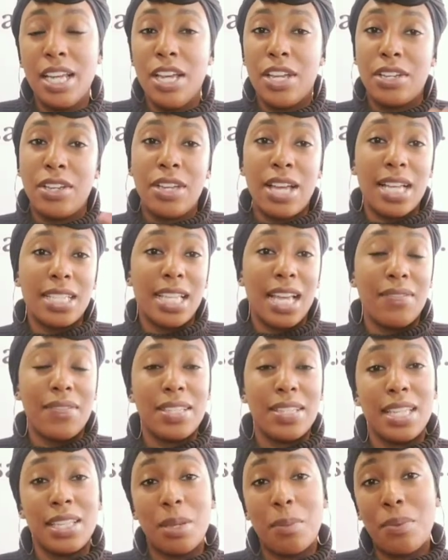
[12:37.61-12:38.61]
You guys haven't
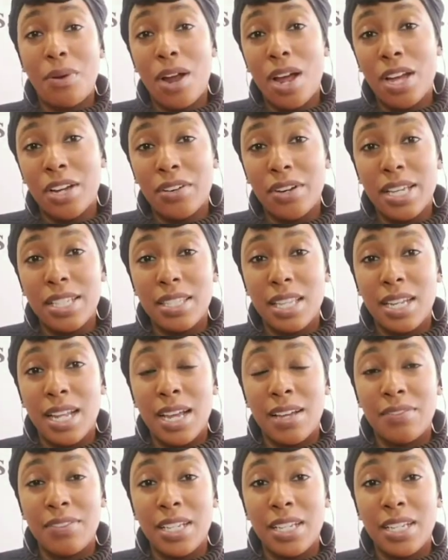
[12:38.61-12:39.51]
seen the progress that I've